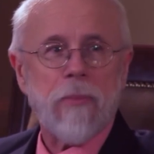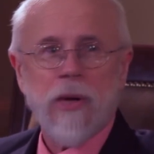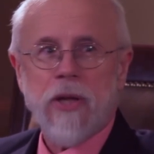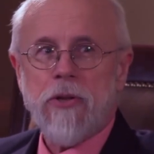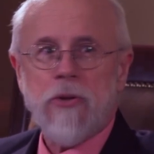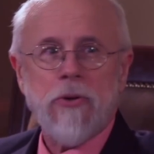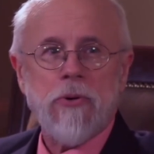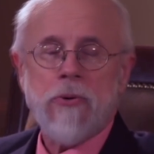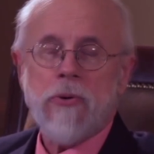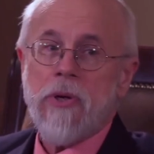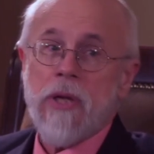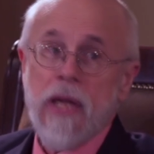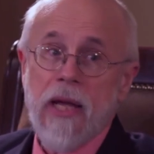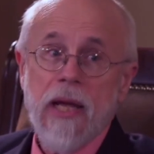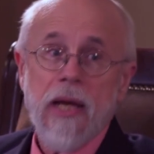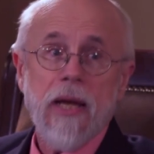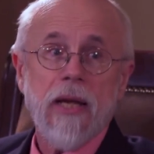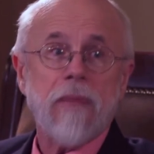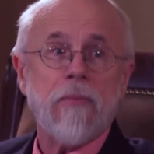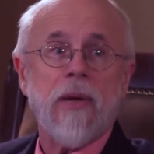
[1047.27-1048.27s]
but you
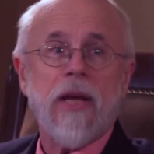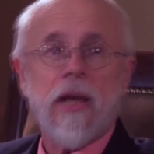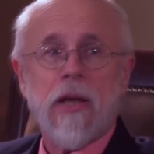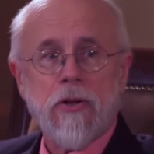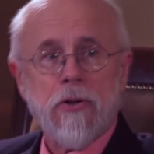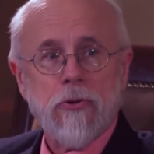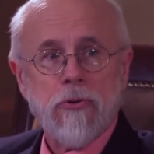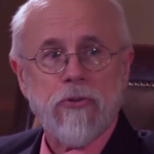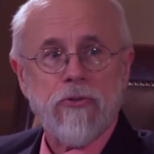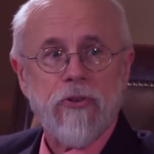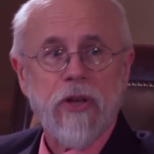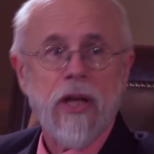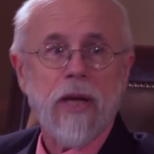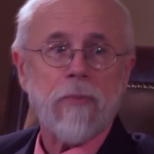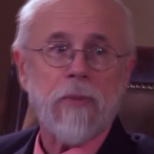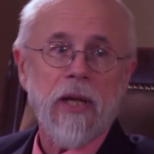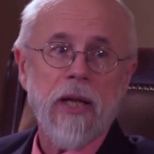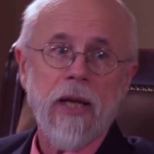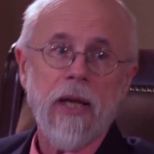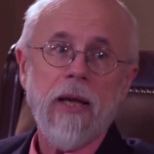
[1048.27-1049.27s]
can't make a new
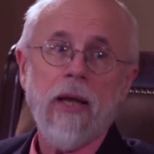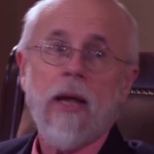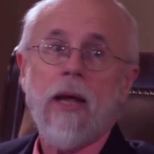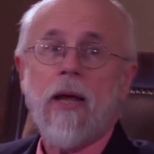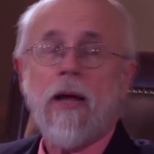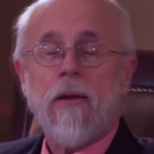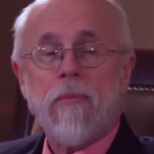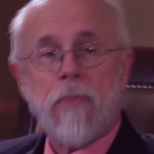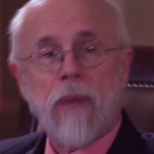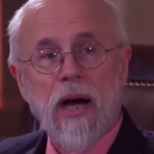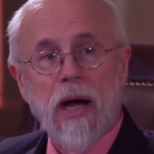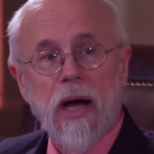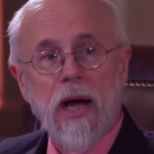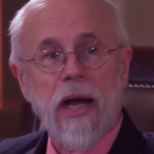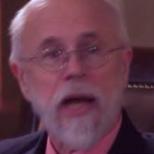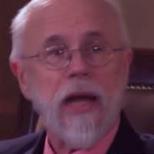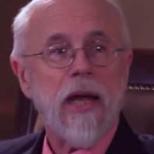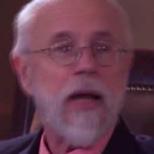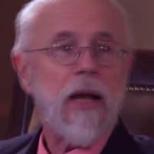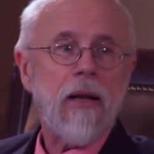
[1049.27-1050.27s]
family
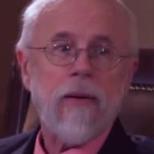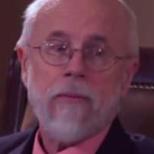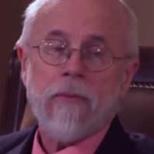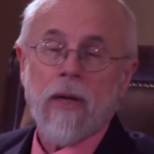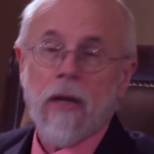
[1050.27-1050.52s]
by